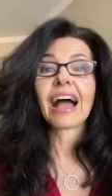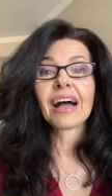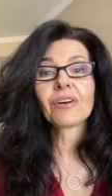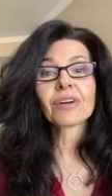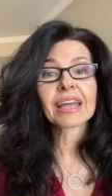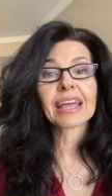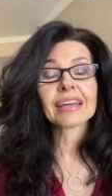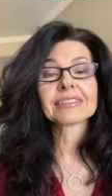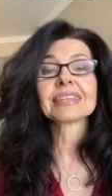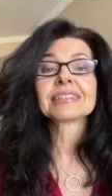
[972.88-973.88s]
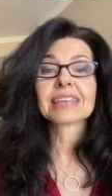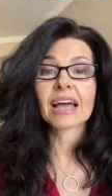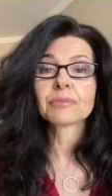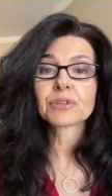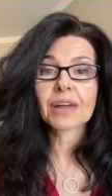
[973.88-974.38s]
How can
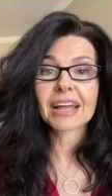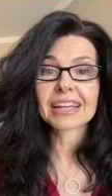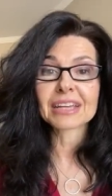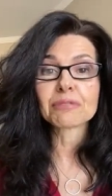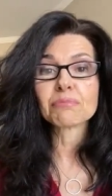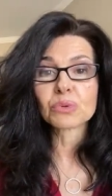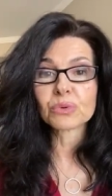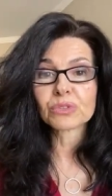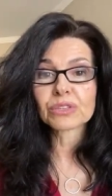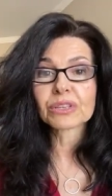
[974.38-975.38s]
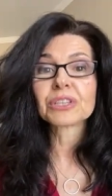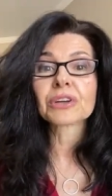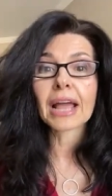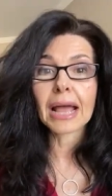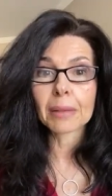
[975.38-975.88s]
time tracking boost
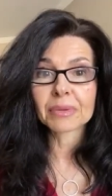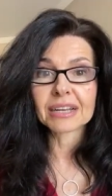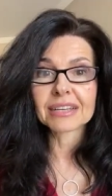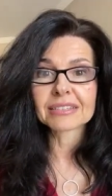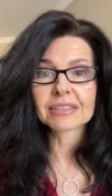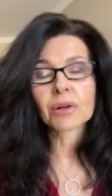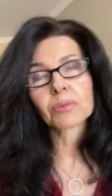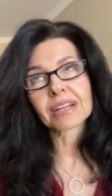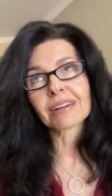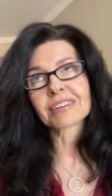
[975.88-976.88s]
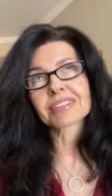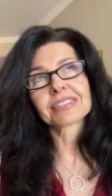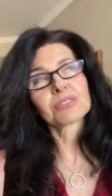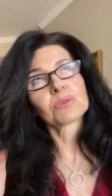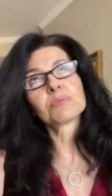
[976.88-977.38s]
your happiness? Oh my gosh,
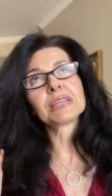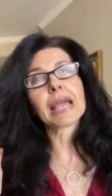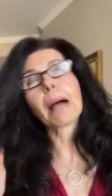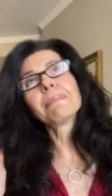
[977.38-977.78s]
this will be